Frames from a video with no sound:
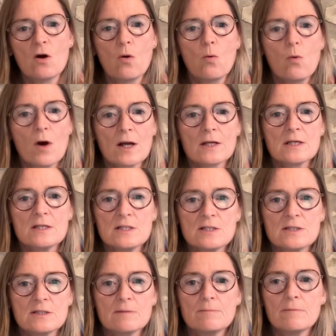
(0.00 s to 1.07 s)
what
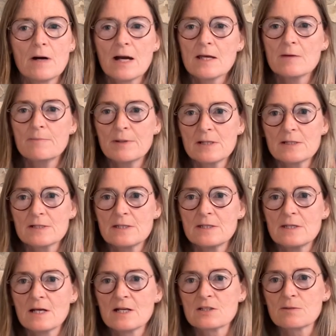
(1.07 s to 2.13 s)
is my
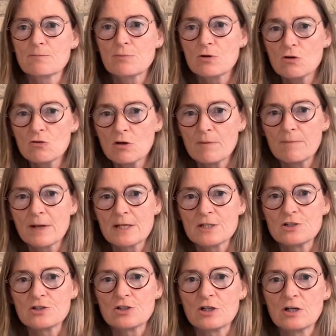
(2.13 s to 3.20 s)
ability as a program
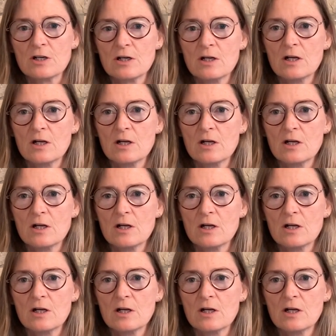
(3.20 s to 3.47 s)
manager